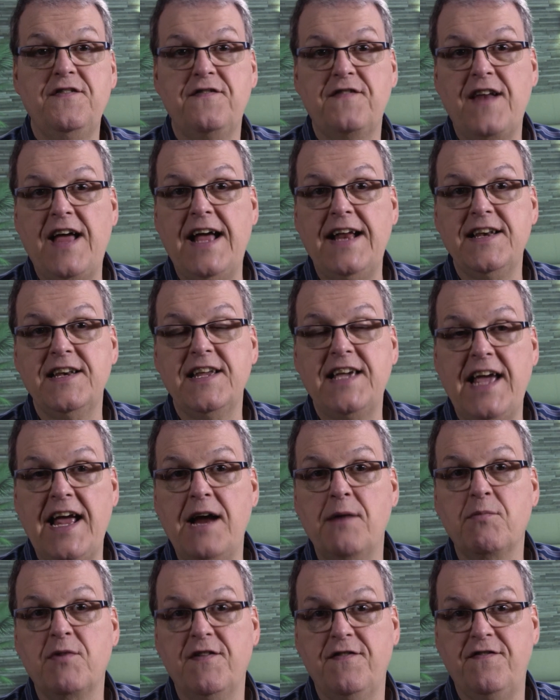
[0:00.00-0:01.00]
flatten
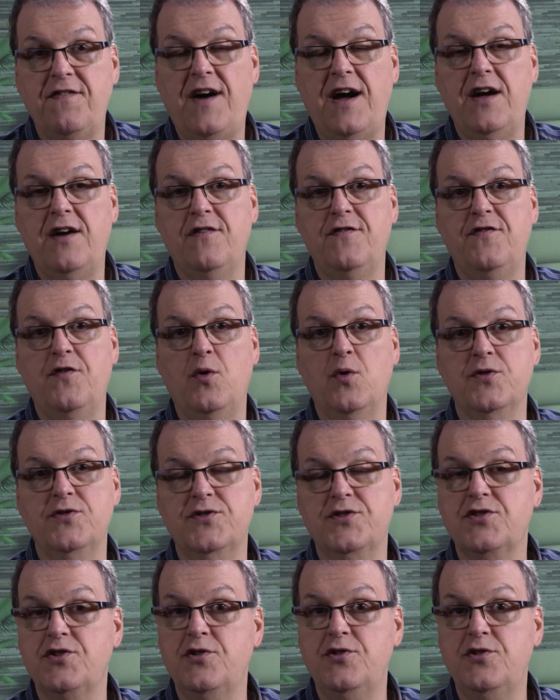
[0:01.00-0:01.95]
camera file folders,